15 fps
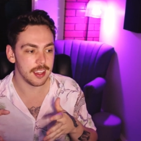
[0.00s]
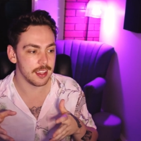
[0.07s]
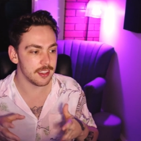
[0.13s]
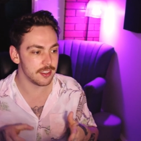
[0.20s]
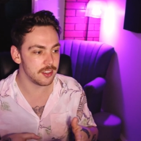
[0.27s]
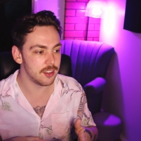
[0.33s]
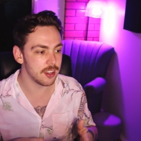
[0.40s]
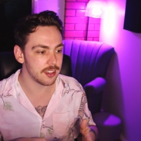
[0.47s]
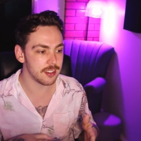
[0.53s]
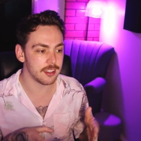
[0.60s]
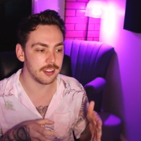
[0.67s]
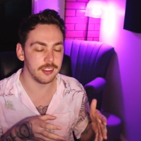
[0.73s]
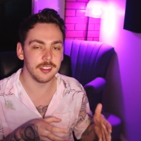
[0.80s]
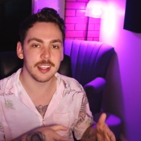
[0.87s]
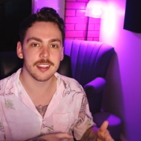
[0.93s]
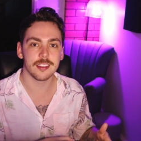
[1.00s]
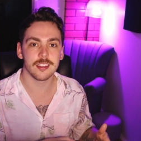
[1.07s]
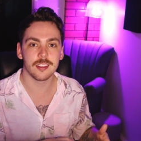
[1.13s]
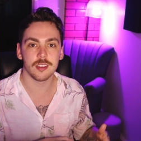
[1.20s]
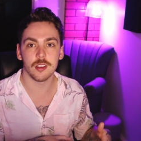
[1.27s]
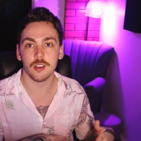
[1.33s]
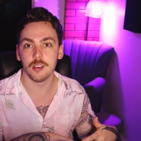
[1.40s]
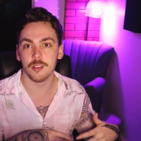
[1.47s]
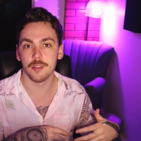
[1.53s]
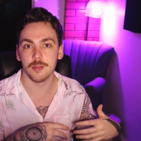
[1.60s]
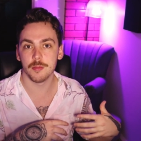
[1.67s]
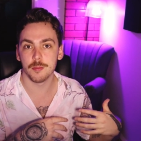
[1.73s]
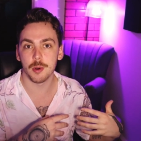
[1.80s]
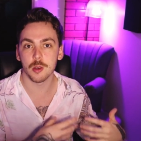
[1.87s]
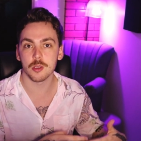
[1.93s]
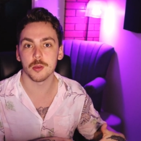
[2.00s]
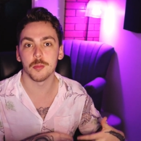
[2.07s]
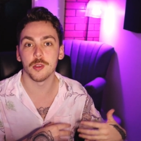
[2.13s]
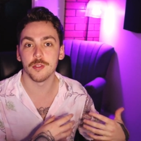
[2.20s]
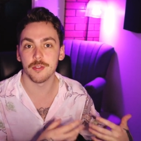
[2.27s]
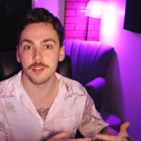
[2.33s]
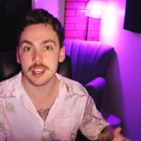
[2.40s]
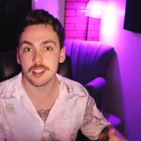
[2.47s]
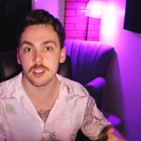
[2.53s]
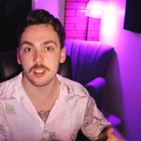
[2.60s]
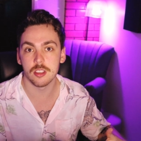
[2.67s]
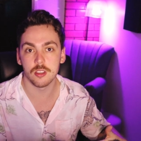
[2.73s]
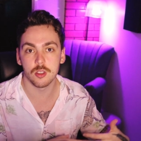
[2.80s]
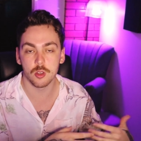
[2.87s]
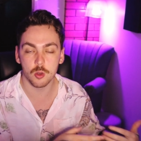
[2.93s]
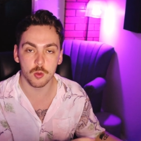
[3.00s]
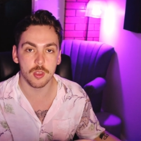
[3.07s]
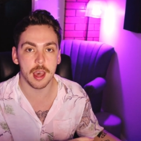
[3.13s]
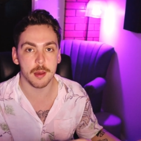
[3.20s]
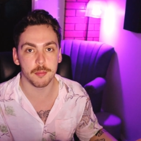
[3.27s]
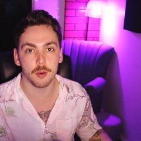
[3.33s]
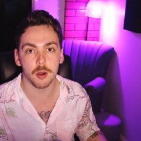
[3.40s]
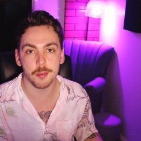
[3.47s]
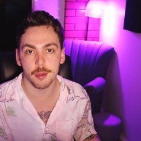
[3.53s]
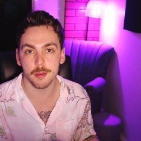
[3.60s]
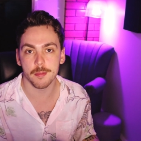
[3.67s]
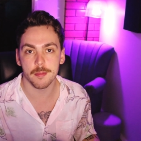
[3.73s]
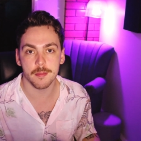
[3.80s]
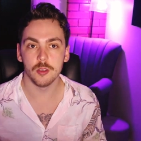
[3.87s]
is just lists of possible fixes to that problem.